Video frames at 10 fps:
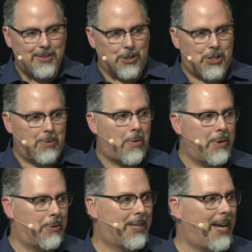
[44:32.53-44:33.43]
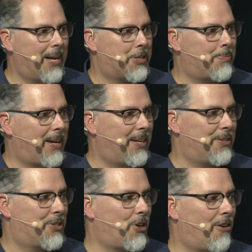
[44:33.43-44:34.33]
to see what we will catch by
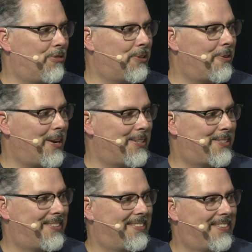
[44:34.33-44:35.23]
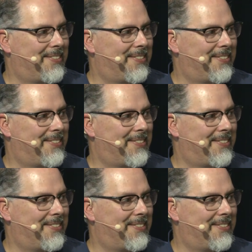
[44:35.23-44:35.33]
His sovereign grace.